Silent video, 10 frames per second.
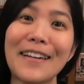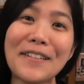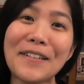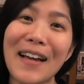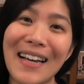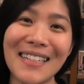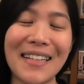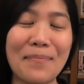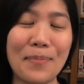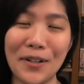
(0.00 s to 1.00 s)
also has an
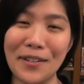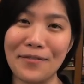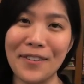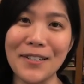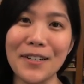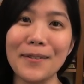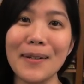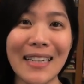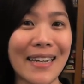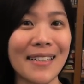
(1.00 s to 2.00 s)
important feature
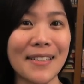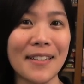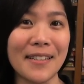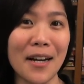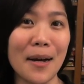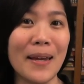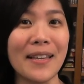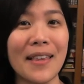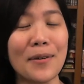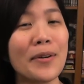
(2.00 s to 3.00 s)
related to the topic
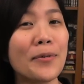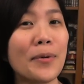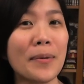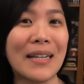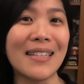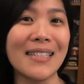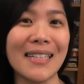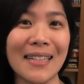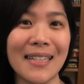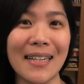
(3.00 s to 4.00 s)
that we will be
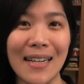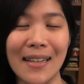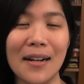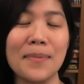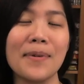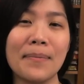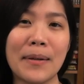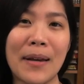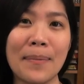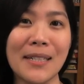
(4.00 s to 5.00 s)
discussing in the
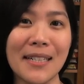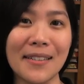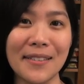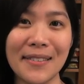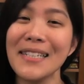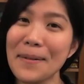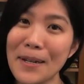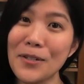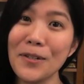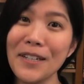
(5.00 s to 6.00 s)
upcoming episode. So be
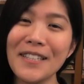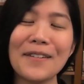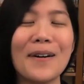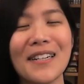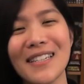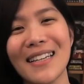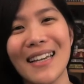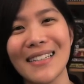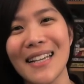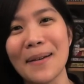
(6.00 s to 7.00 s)
sure to watch the
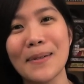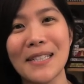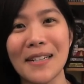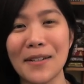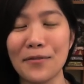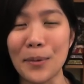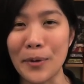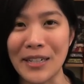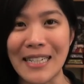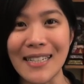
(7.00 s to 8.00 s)
next episode for
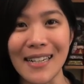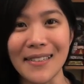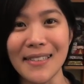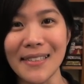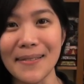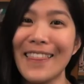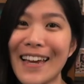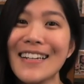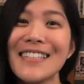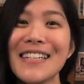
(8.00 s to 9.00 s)
more details. And that
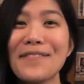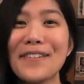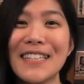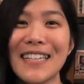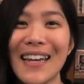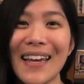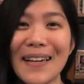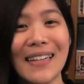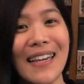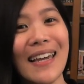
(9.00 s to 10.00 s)
is it for today.
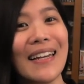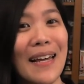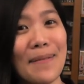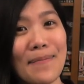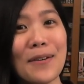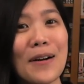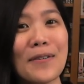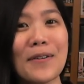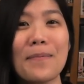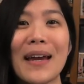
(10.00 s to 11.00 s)
Again, I'm the one
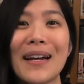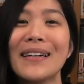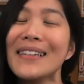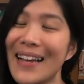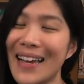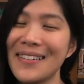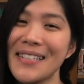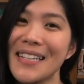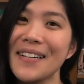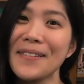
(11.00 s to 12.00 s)
with Bear. I'll
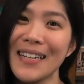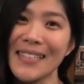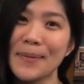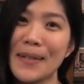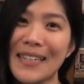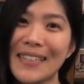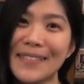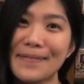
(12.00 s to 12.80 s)
see you next week.